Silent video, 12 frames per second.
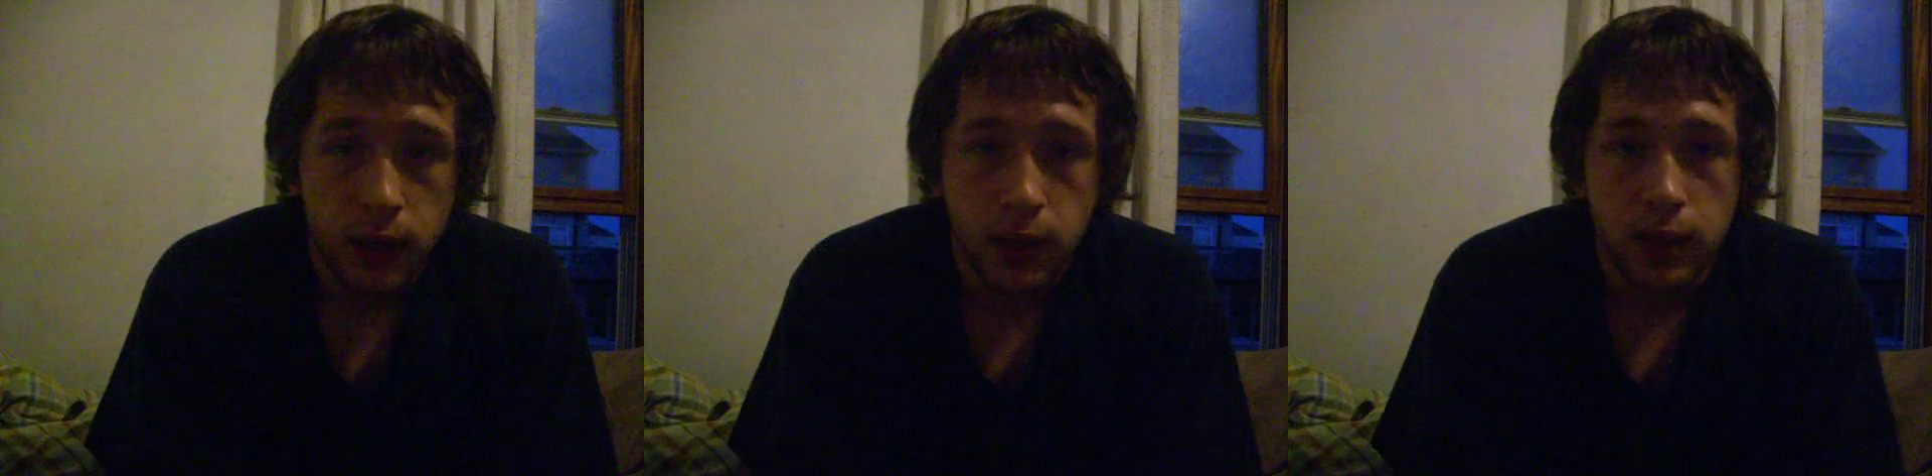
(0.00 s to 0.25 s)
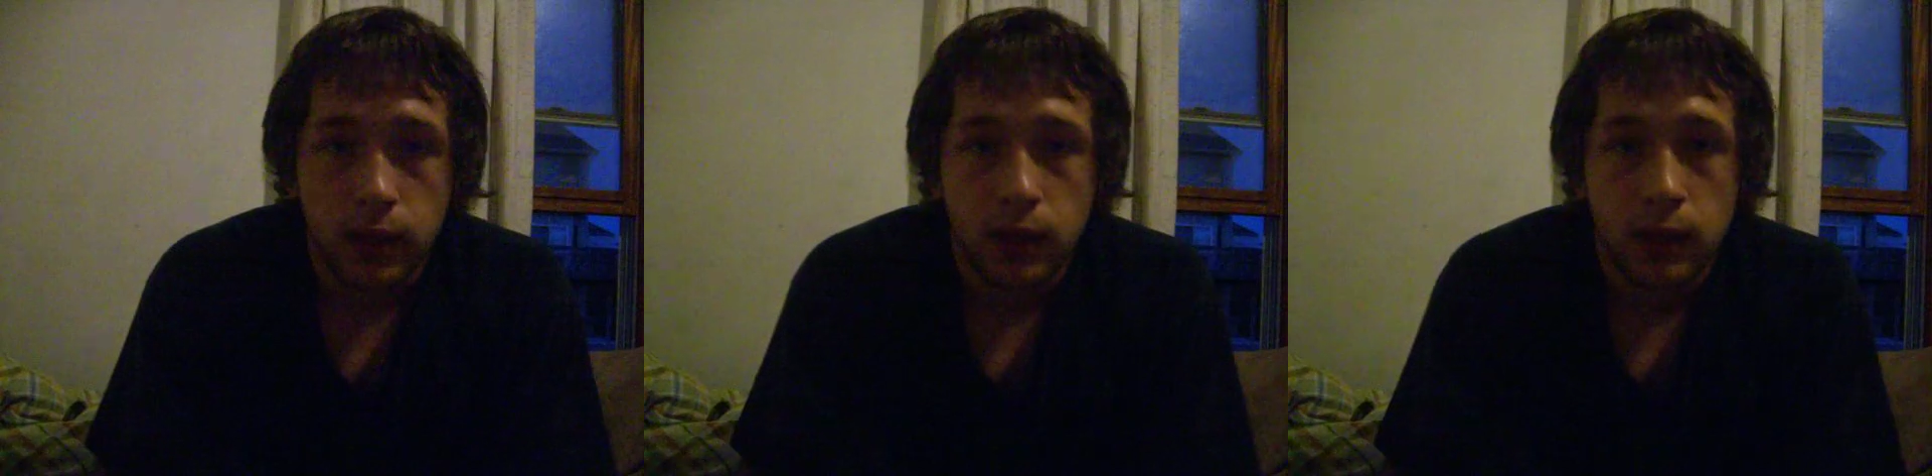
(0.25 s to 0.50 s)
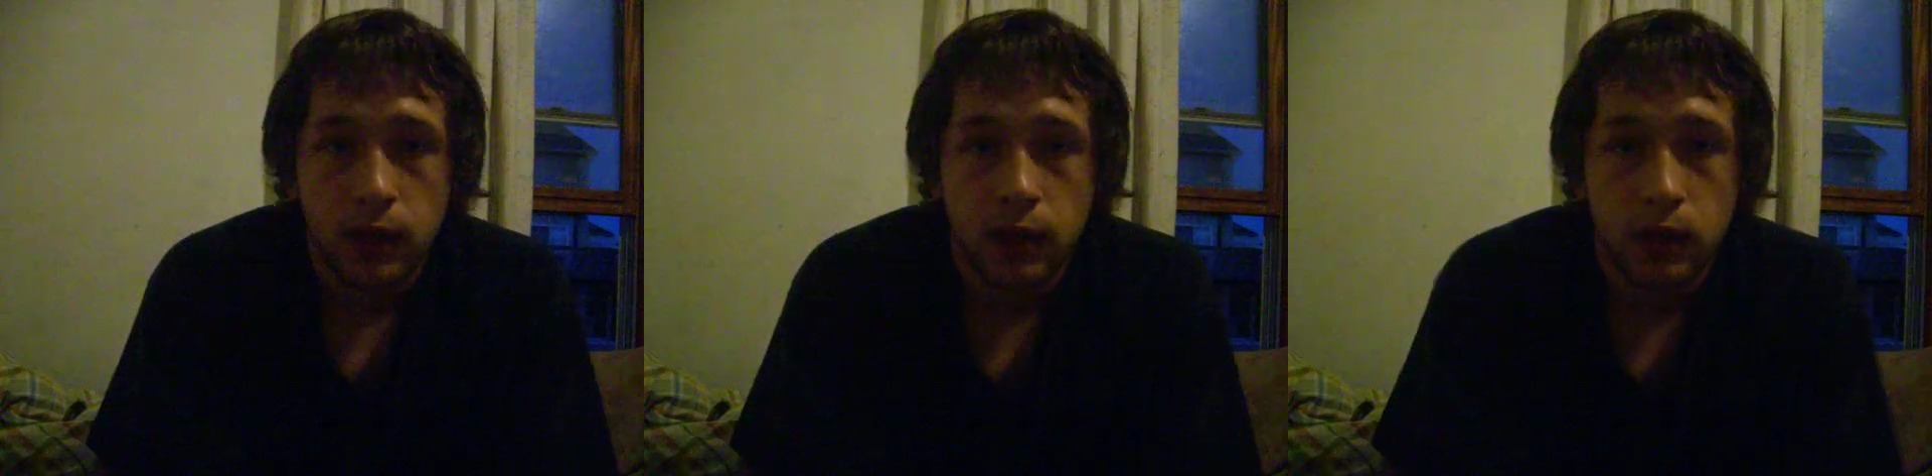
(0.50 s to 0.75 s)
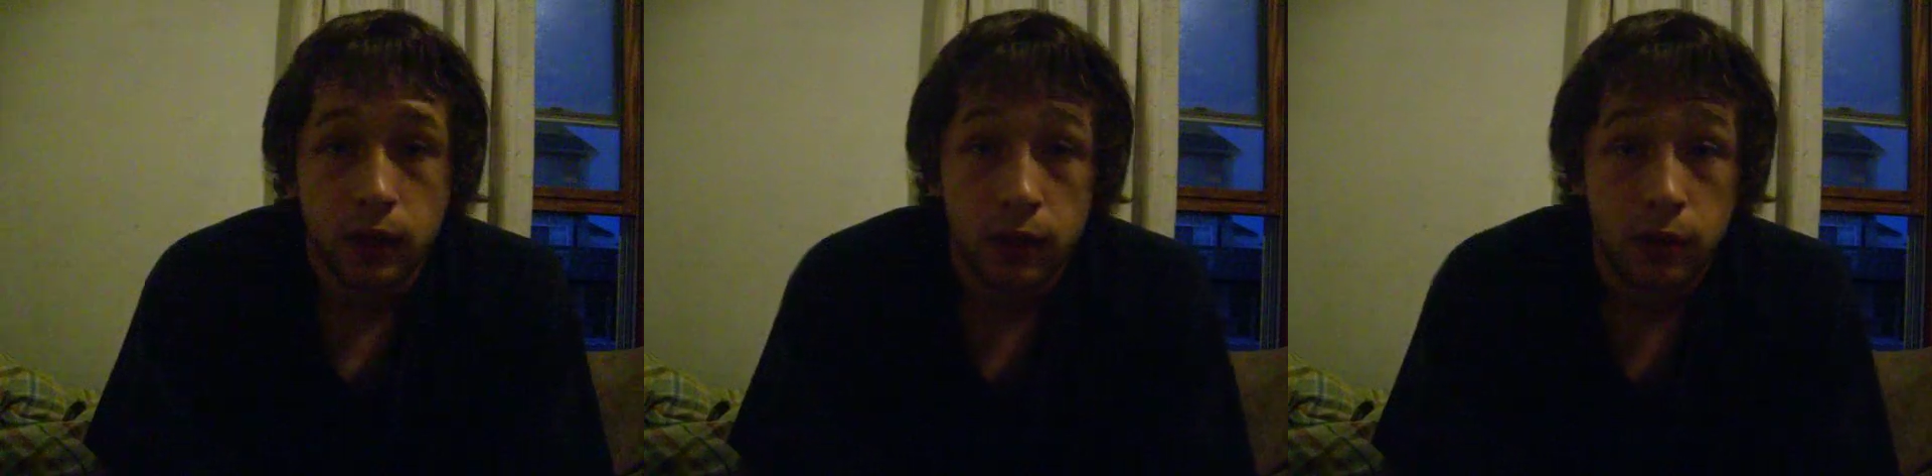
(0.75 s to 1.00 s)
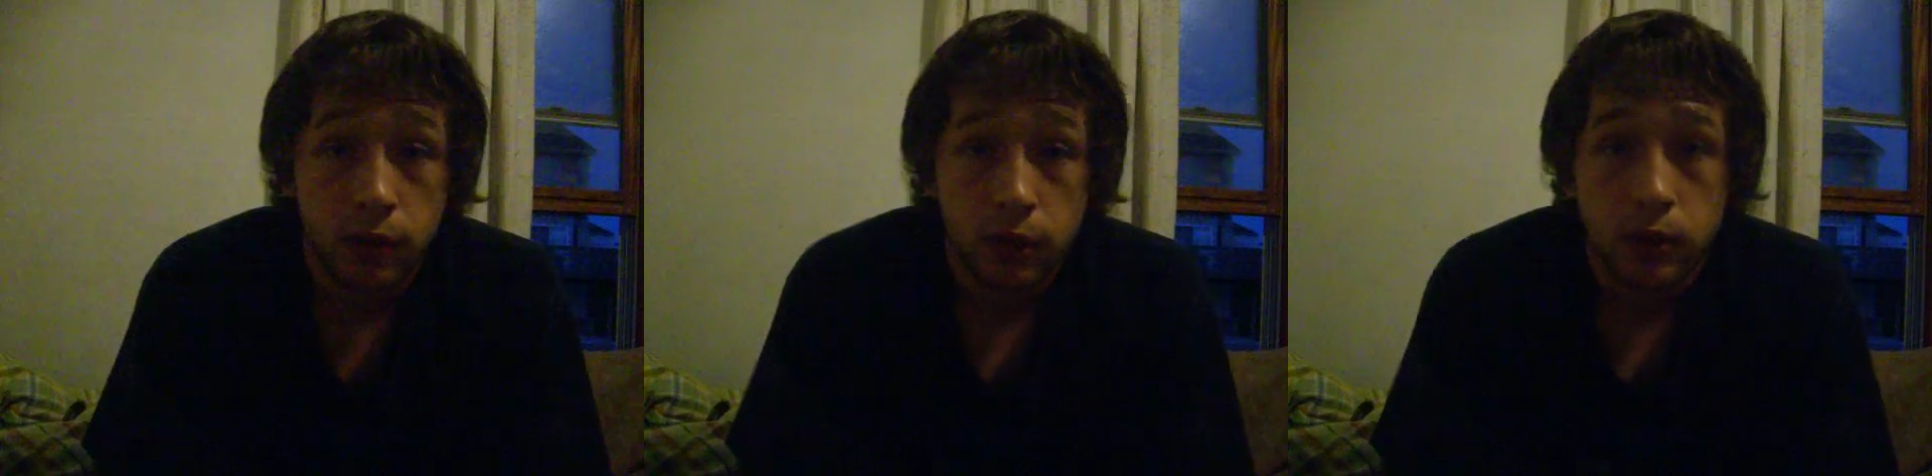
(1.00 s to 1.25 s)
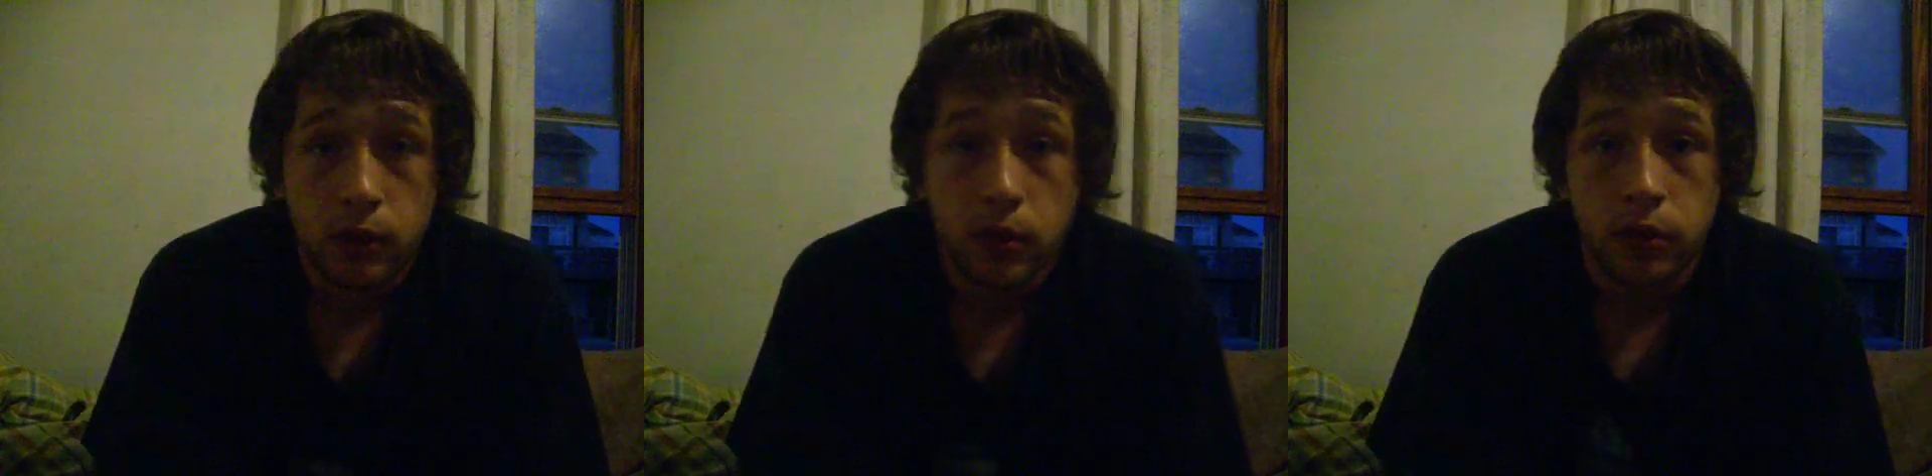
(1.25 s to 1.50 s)
And there you
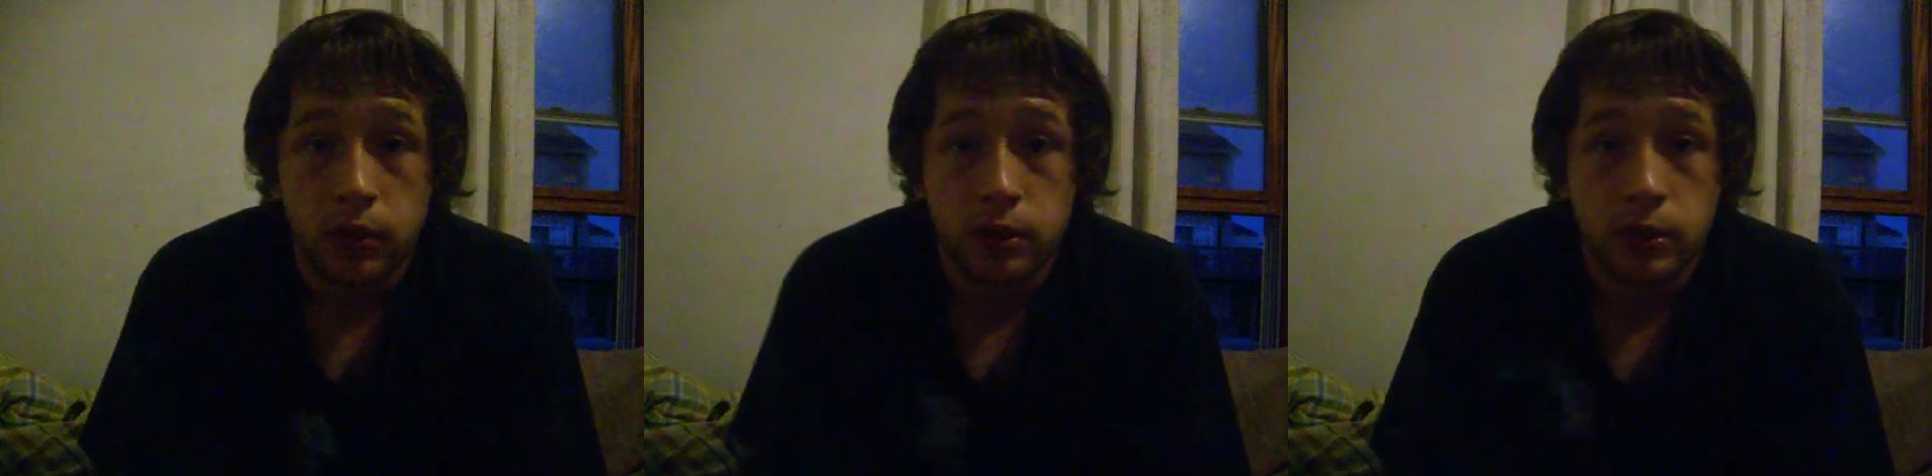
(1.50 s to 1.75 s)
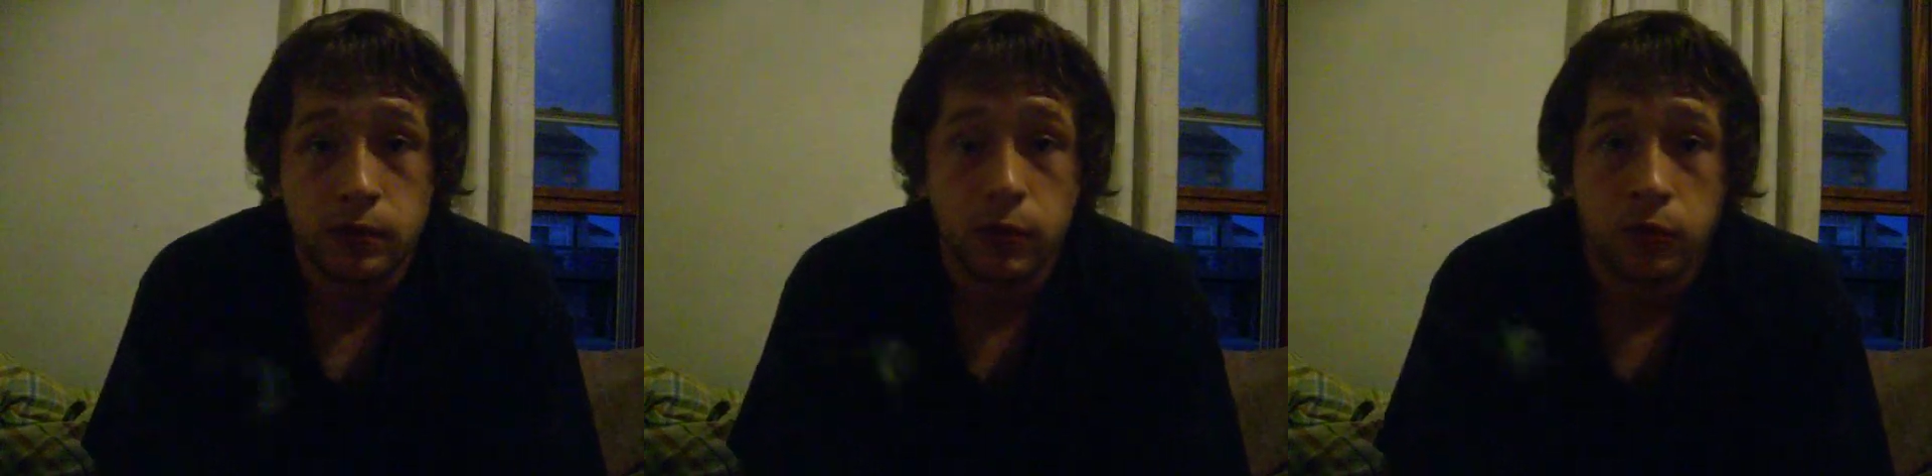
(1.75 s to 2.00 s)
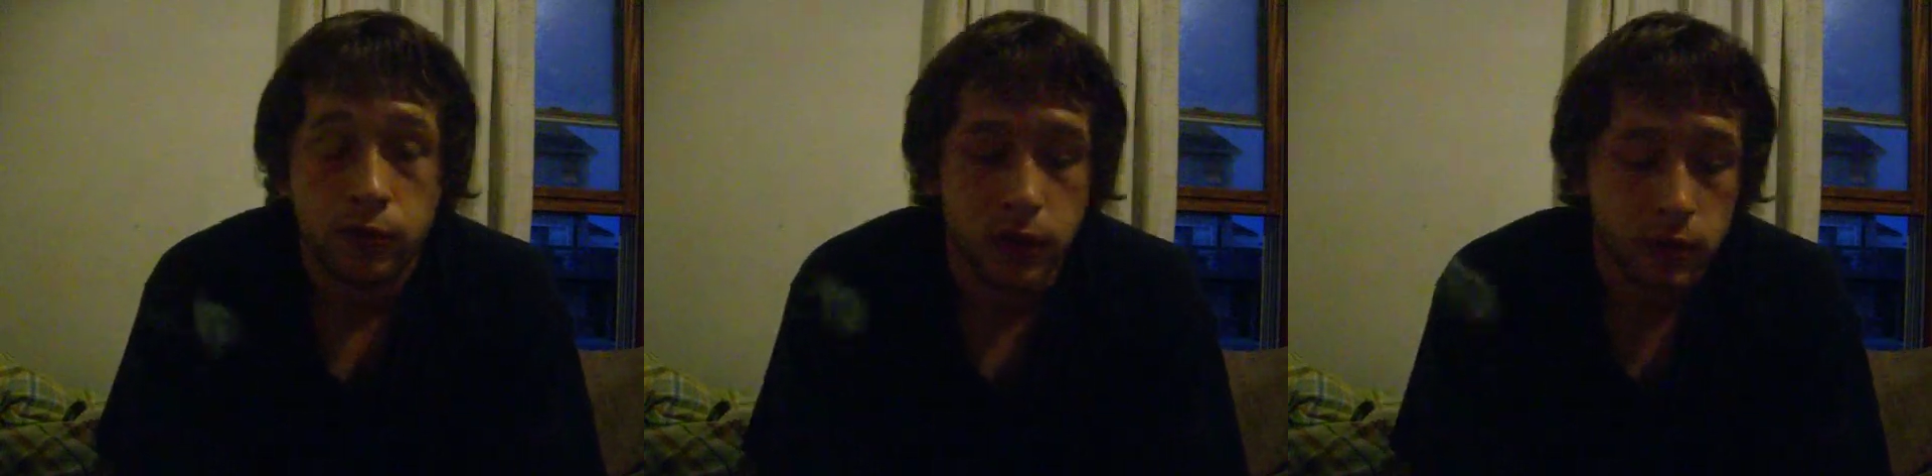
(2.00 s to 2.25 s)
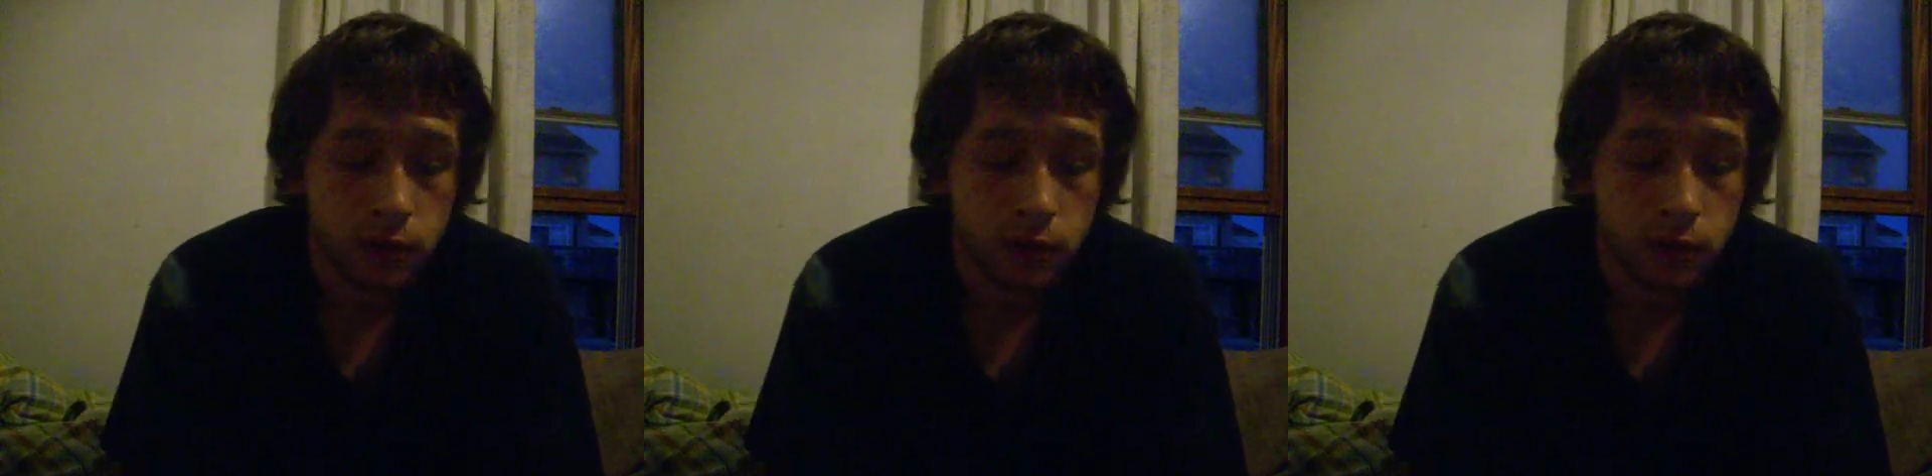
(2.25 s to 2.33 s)
go, your smoke ring.